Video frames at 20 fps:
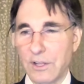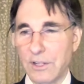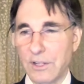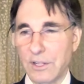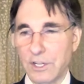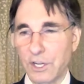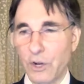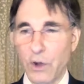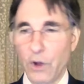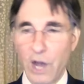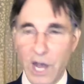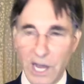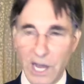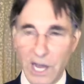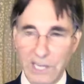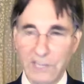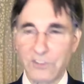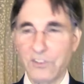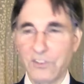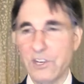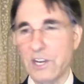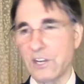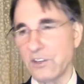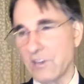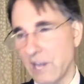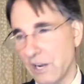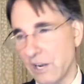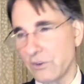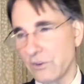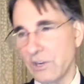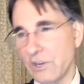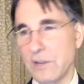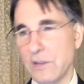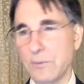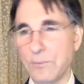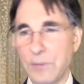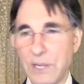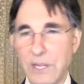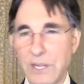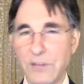you know, honesty, integrity,
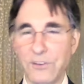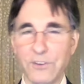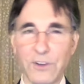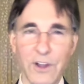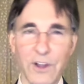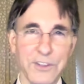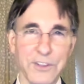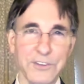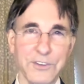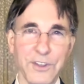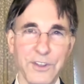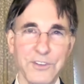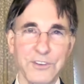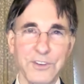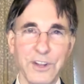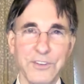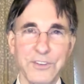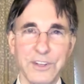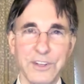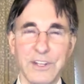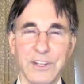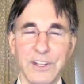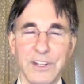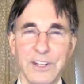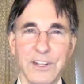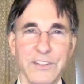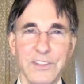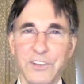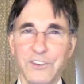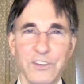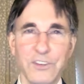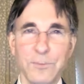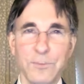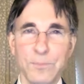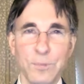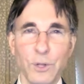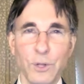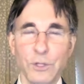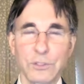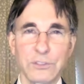peace, and all this other stuff. It's just
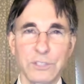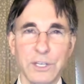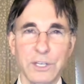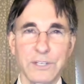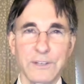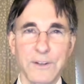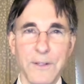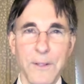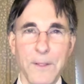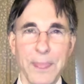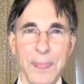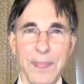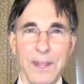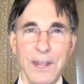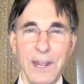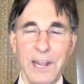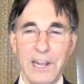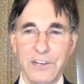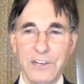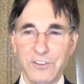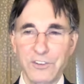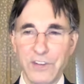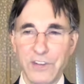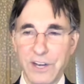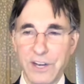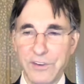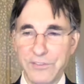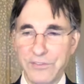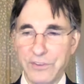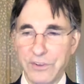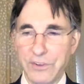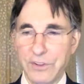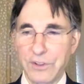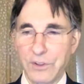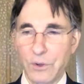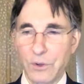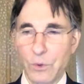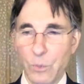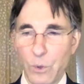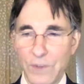bullshit instead of
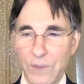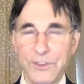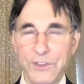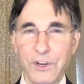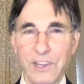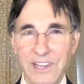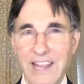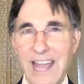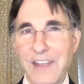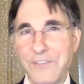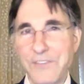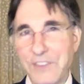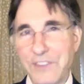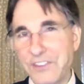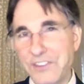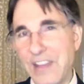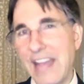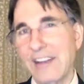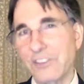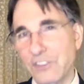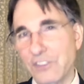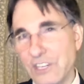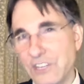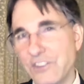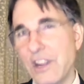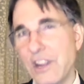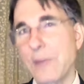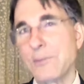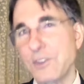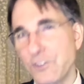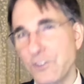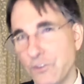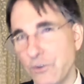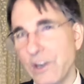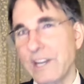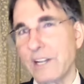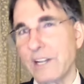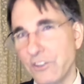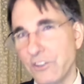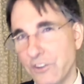what their life is actually
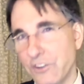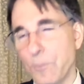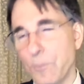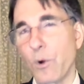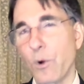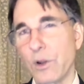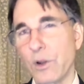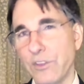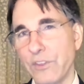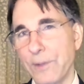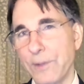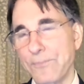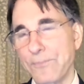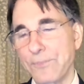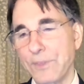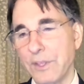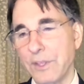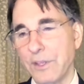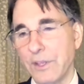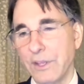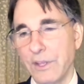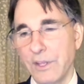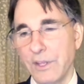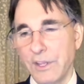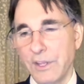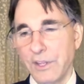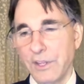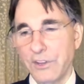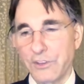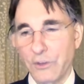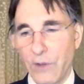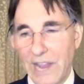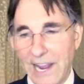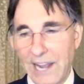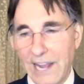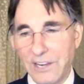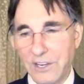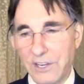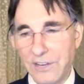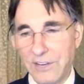demonstrating is important to them. So I
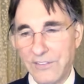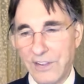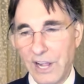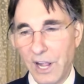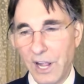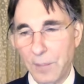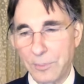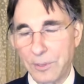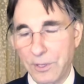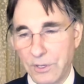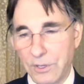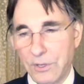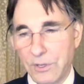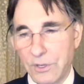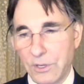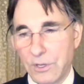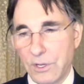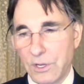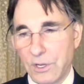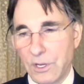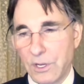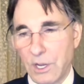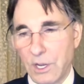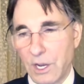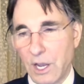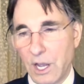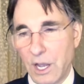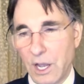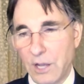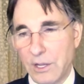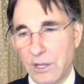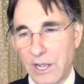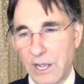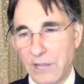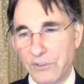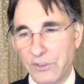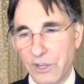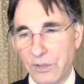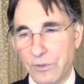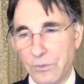had to develop, uh,
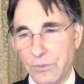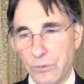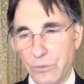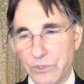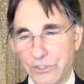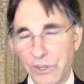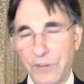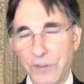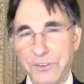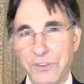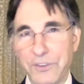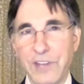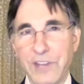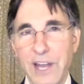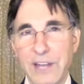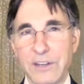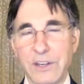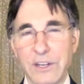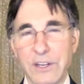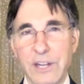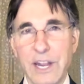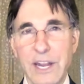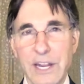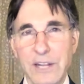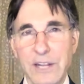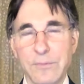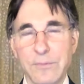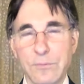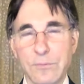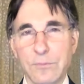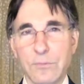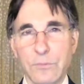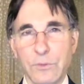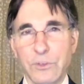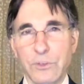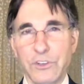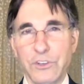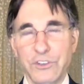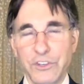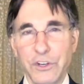as a result of that, a
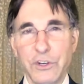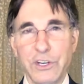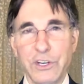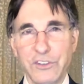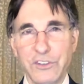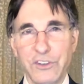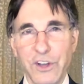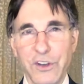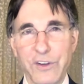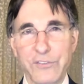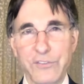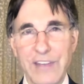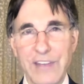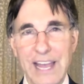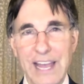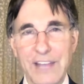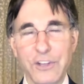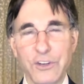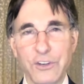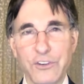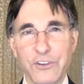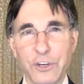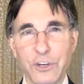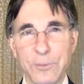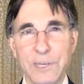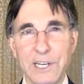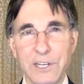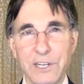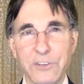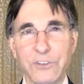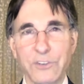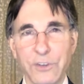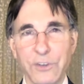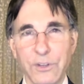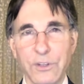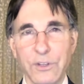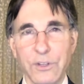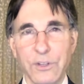series of value determinants